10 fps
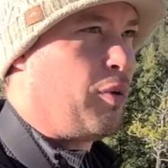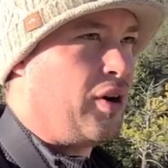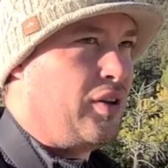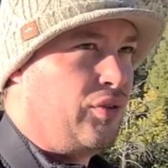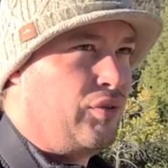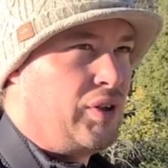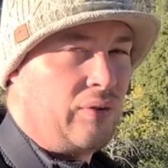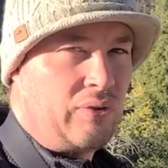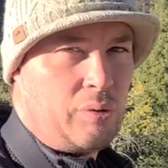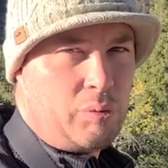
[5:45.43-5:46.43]
part of this video
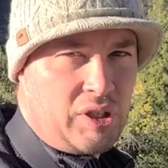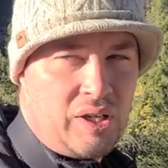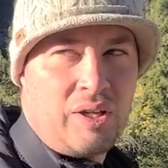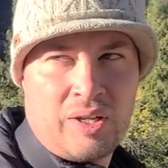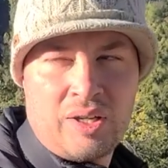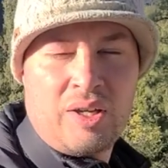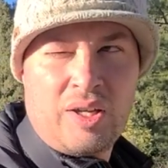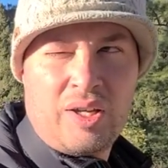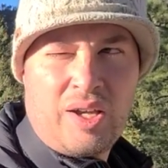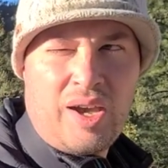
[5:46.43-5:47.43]
is gonna be
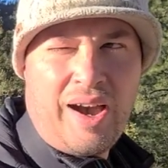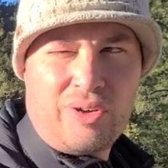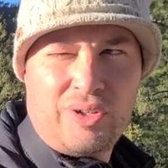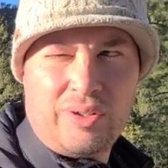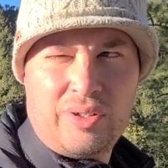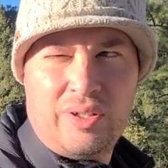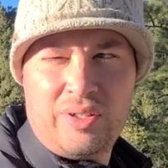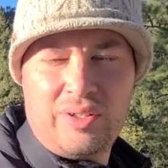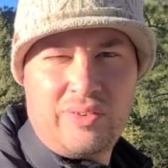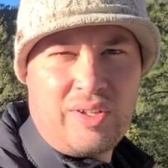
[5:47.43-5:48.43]
how good
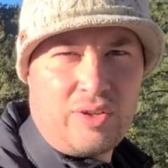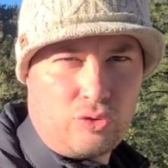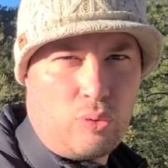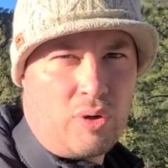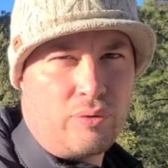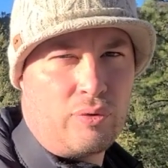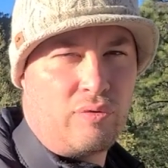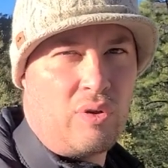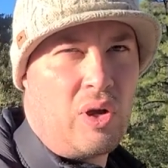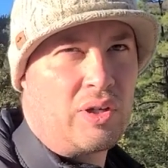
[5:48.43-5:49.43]
is the S20 for
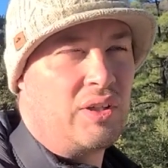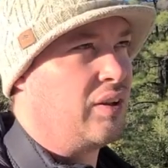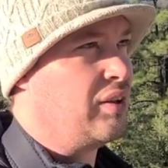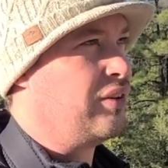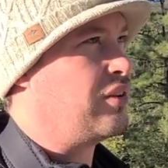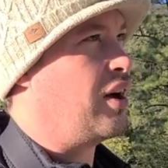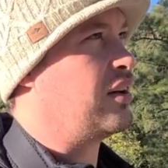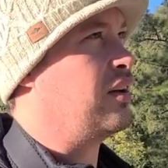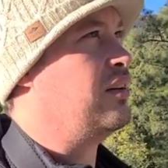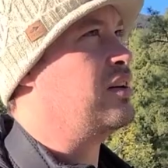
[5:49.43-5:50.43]
vlogging in these kind
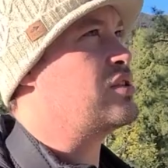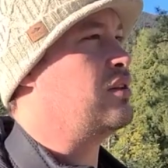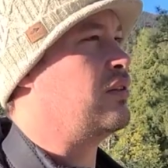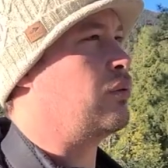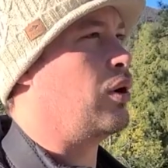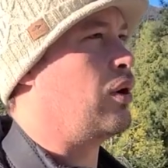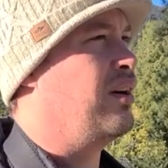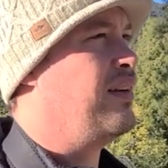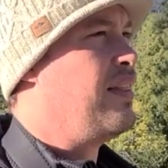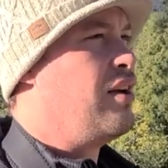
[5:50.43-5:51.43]
of conditions where
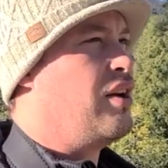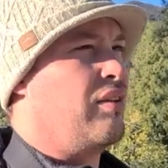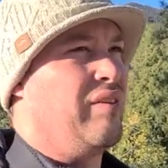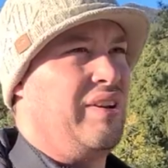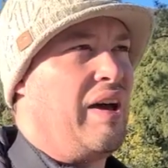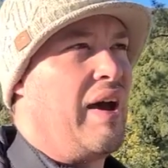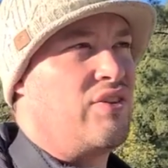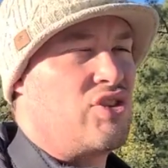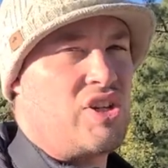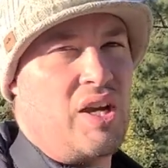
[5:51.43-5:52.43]
the
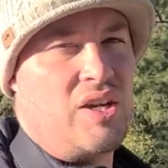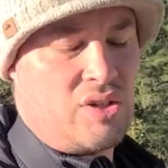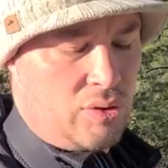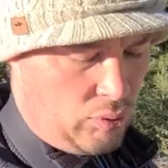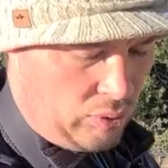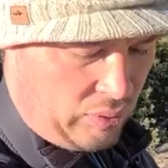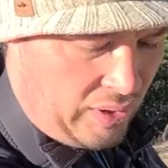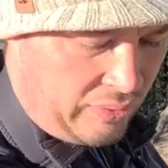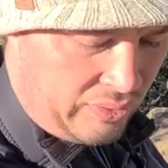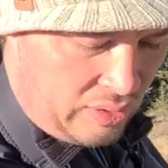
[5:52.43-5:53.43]
light's changing real
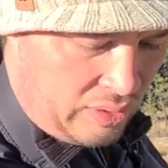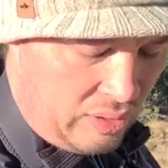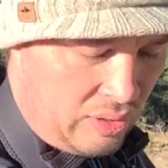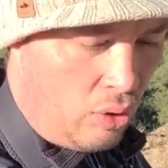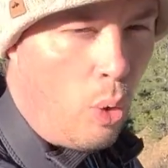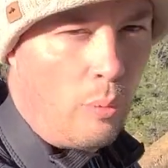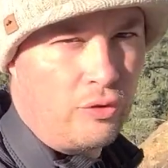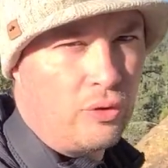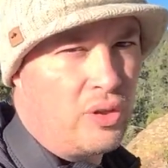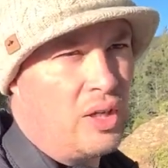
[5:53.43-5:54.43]
crazy.
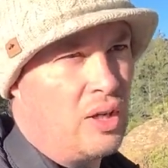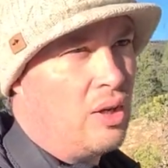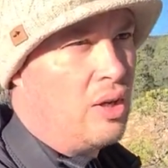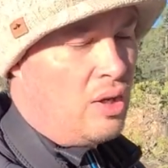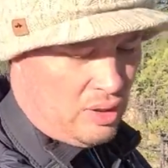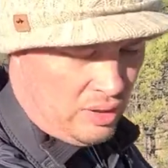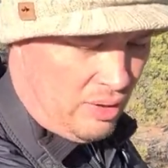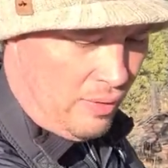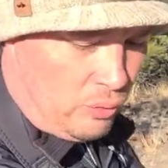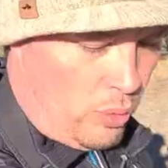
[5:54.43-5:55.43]
Hopefully I don't have to